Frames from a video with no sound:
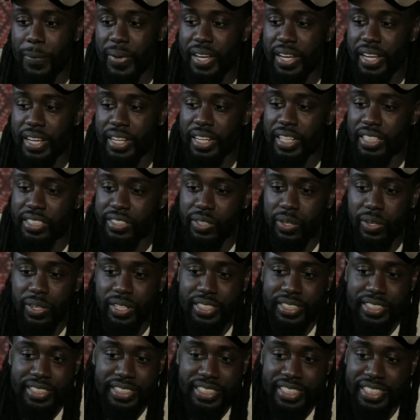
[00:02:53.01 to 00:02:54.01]
And I
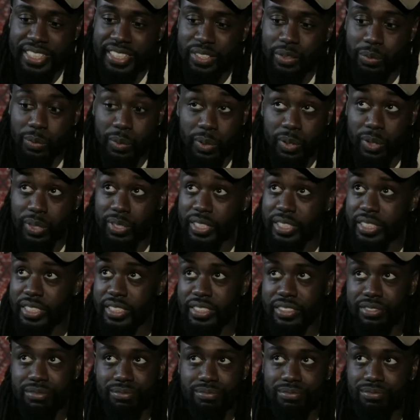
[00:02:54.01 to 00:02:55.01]
started seeing the world in
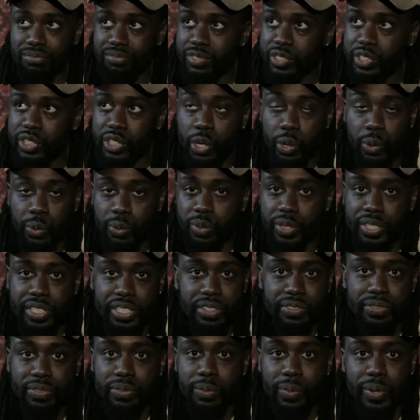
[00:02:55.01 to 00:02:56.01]
a totally
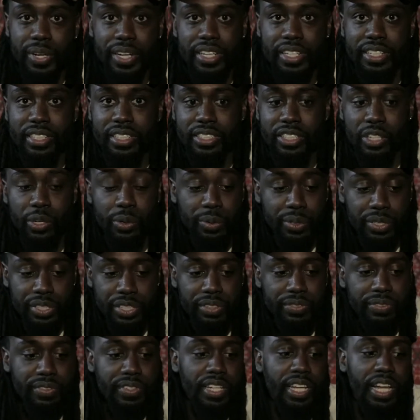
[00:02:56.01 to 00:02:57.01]
different way, in a totally
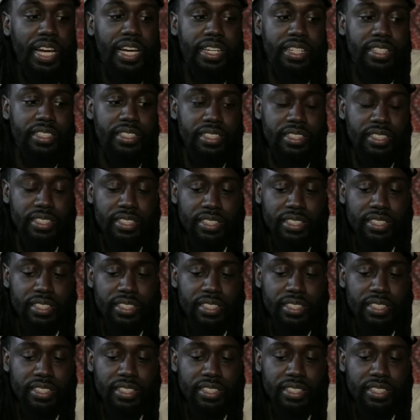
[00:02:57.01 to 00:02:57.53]
different light.